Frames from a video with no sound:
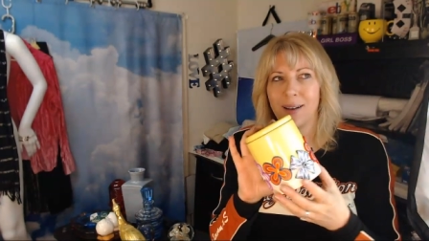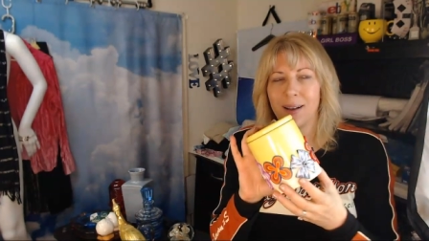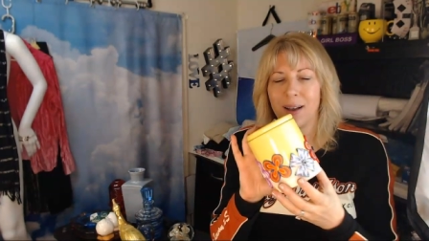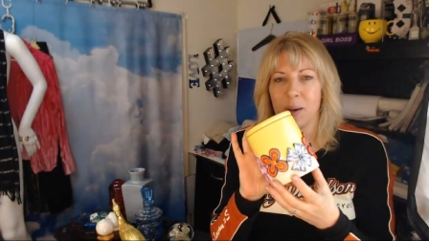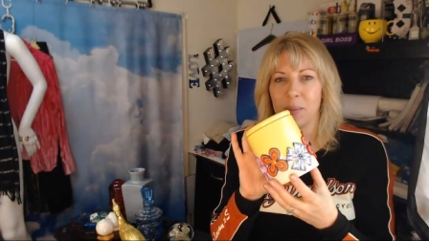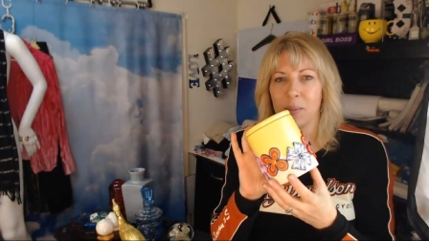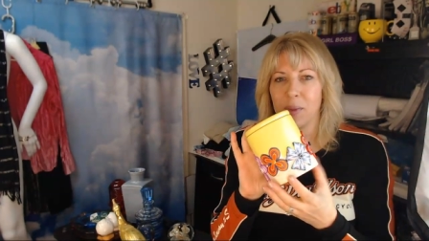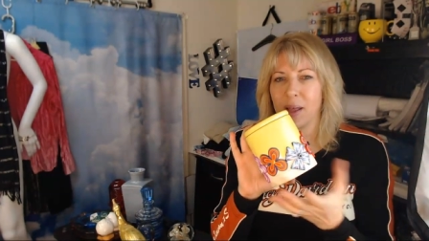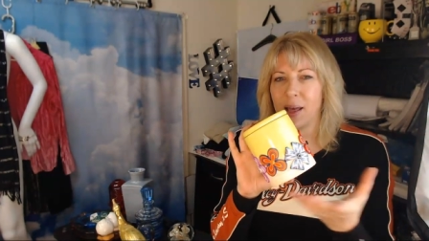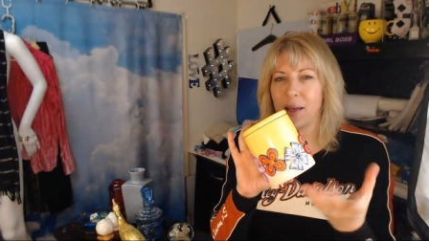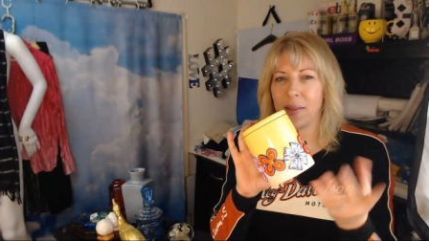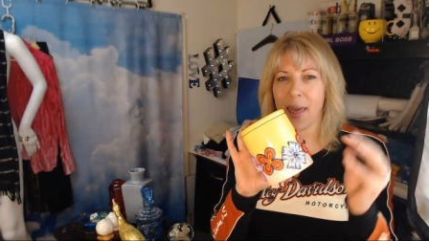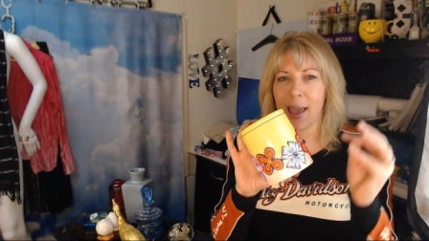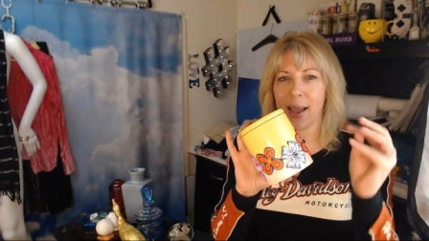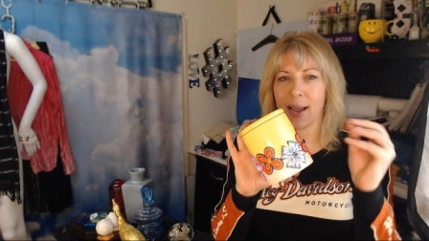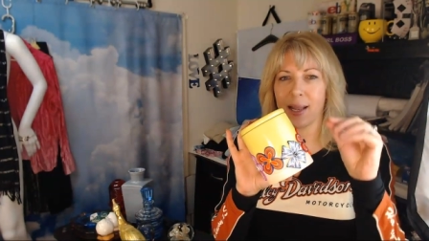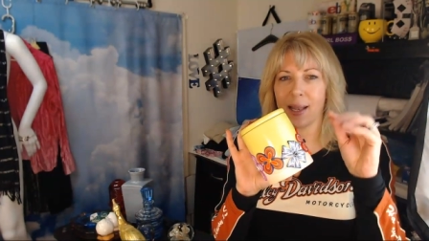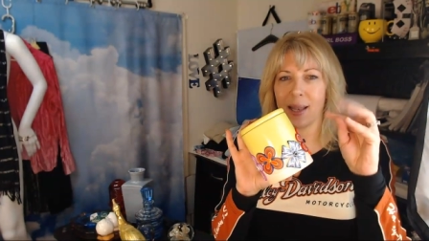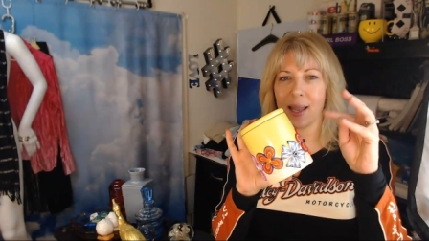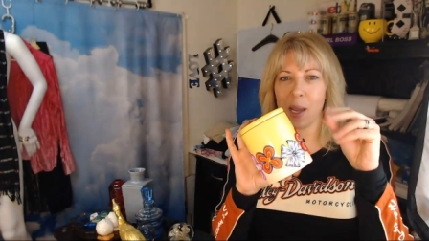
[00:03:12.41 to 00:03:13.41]
um, uh,
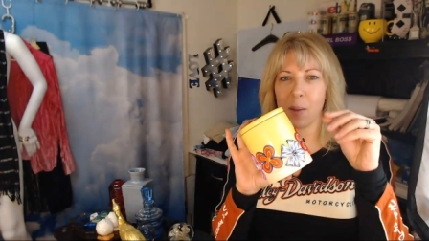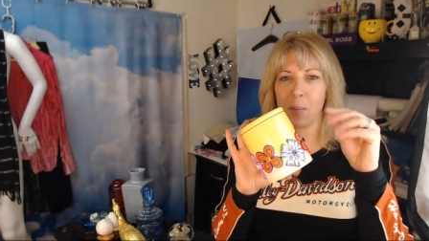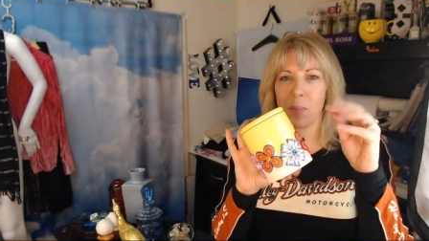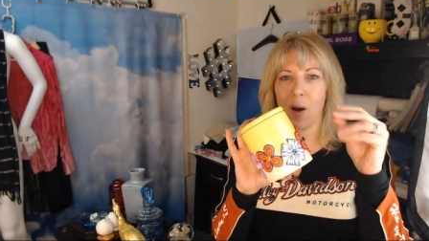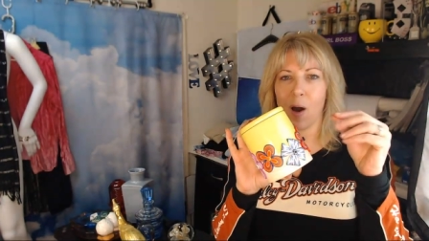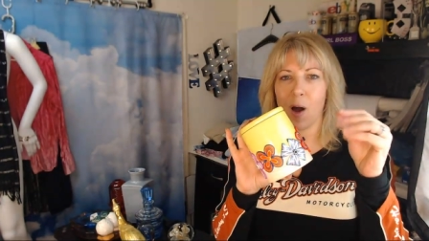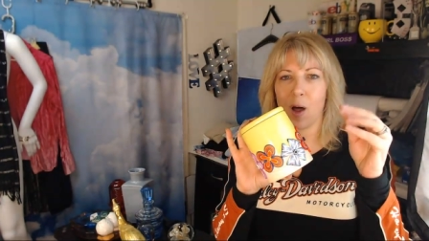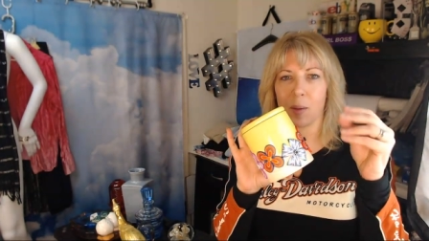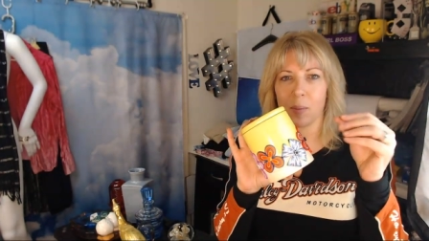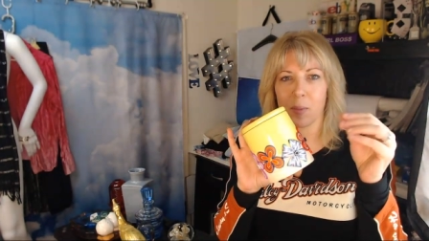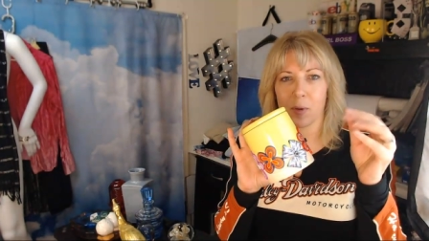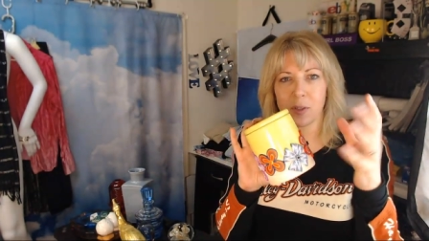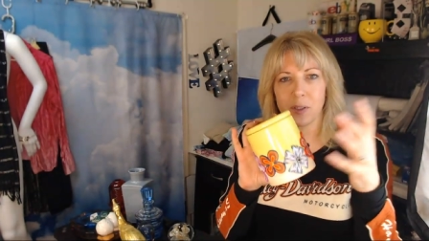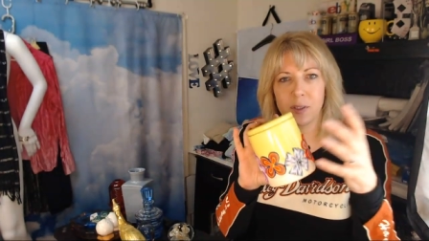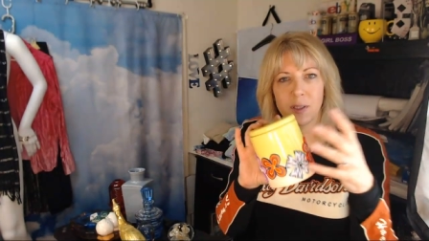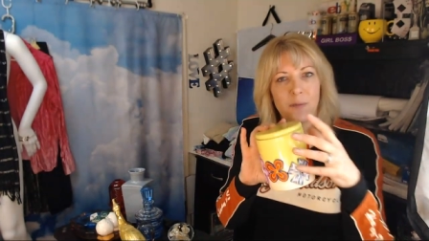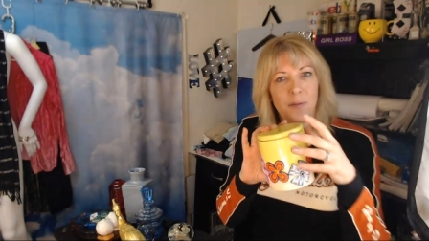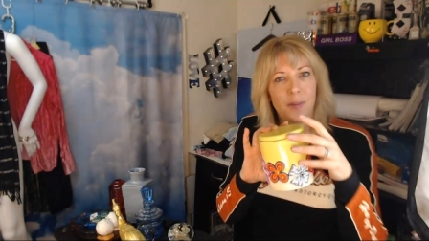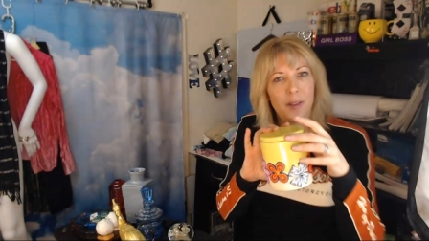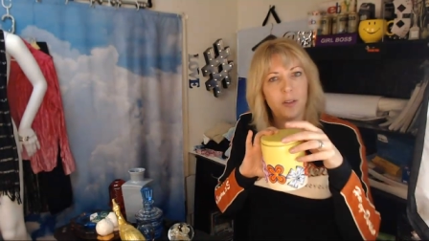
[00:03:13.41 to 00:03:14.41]
that clay polymer
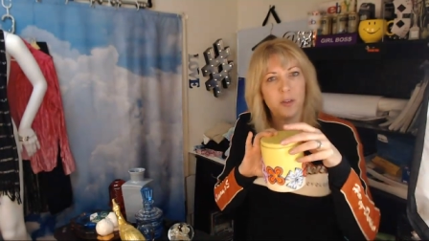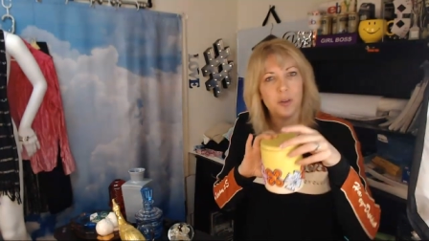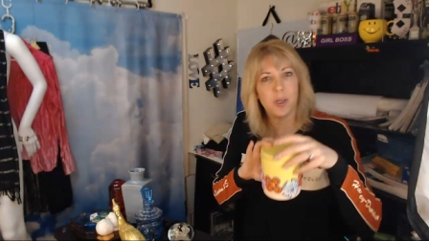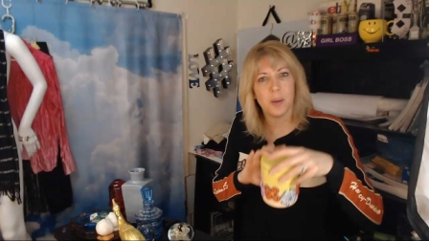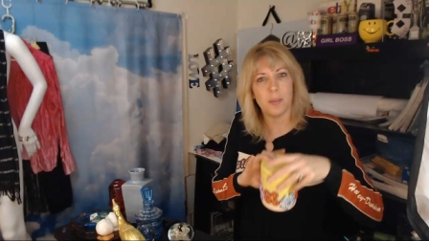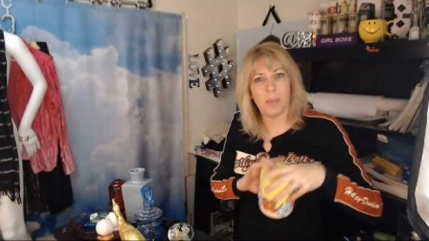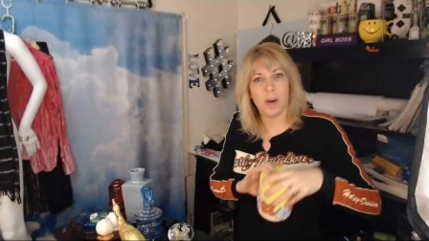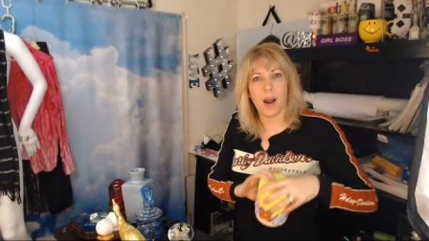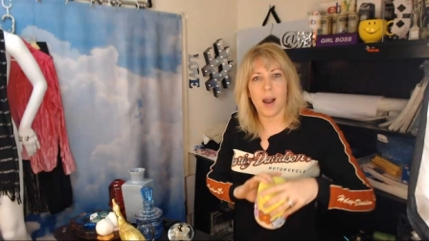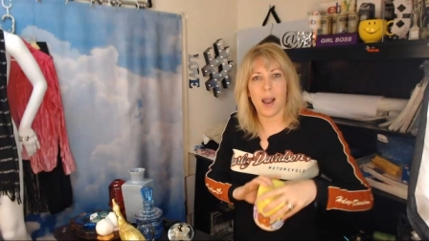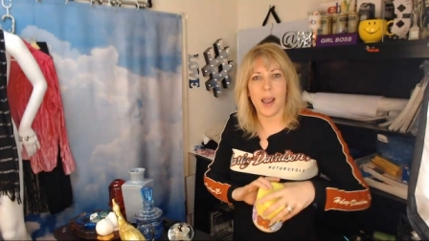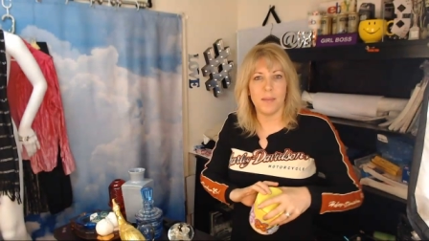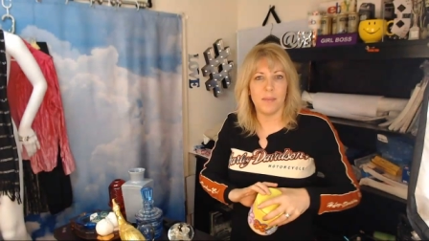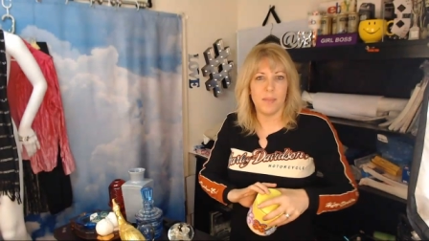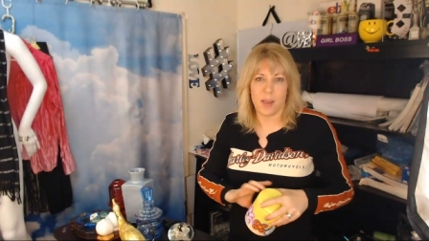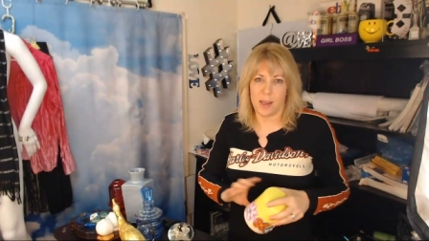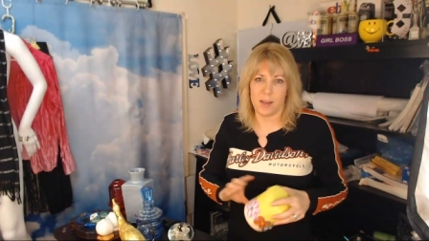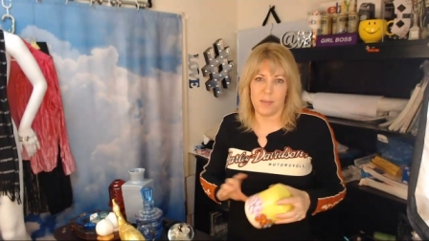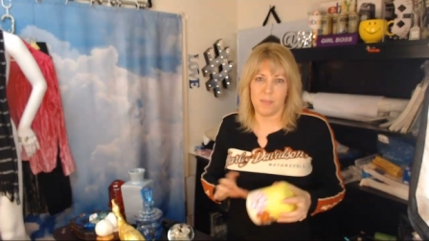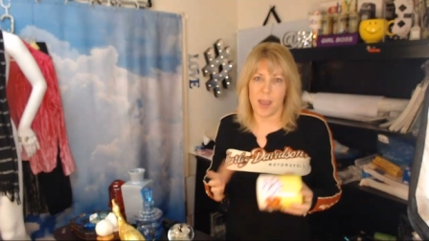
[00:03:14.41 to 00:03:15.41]
stuff that you can buy
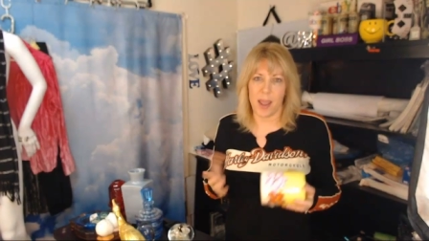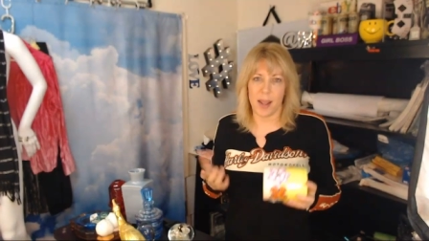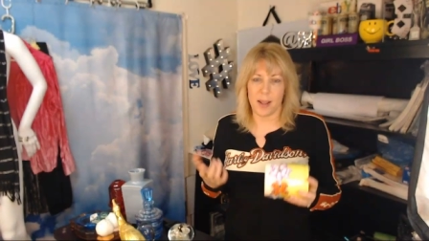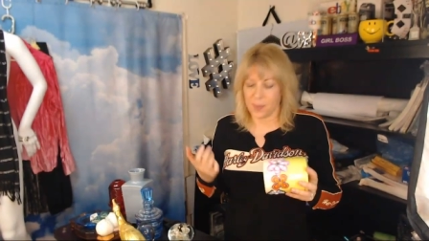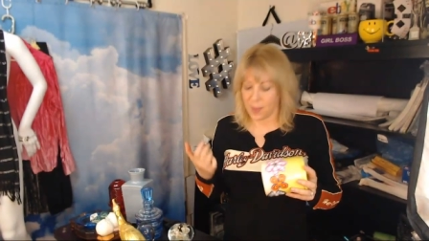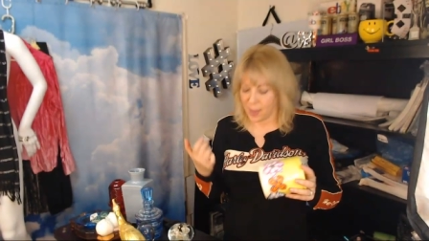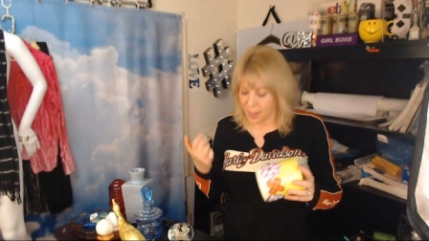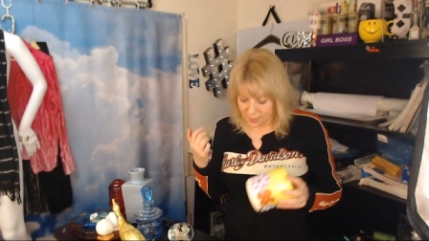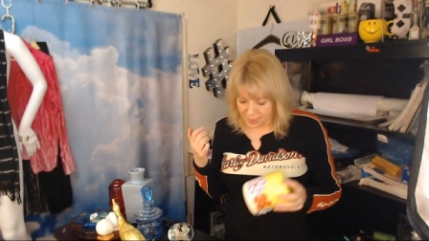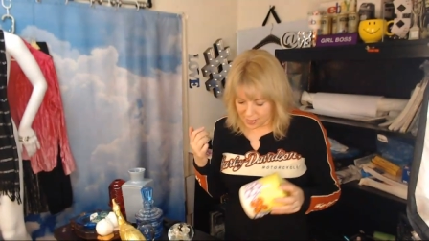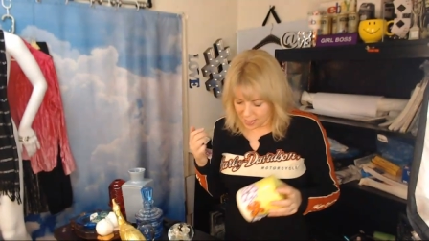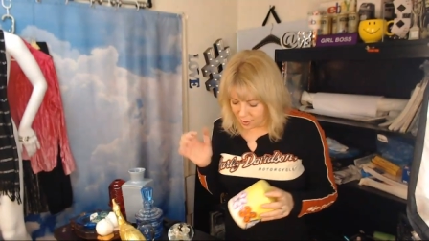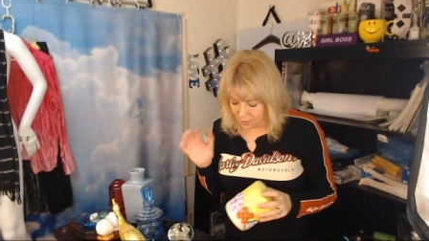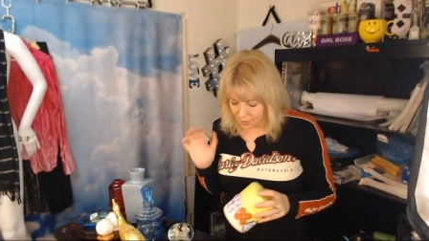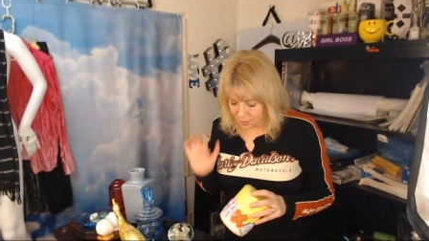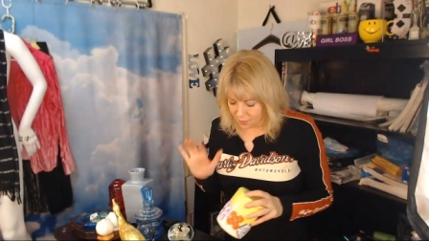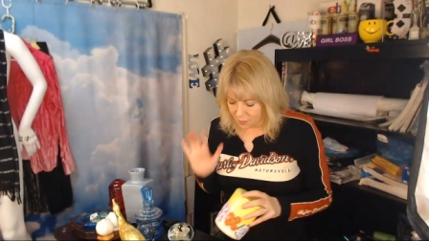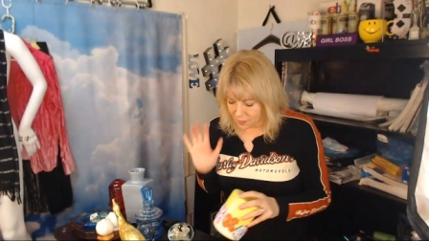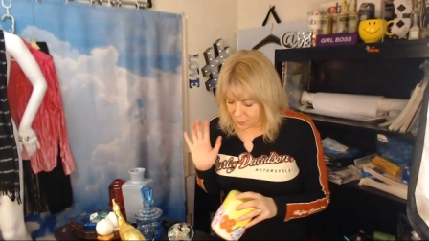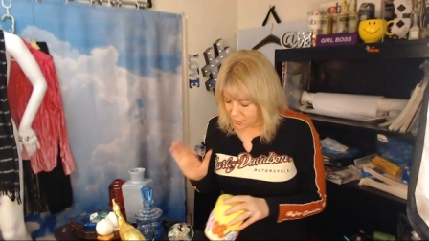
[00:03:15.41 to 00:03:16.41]
and, and make things
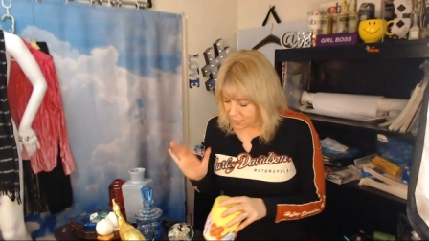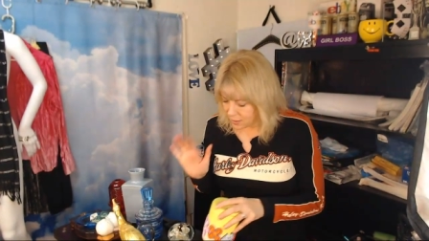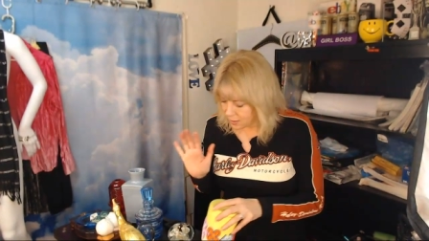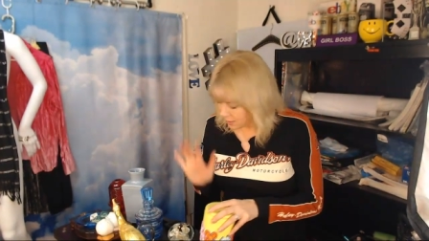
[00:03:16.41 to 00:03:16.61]
out of.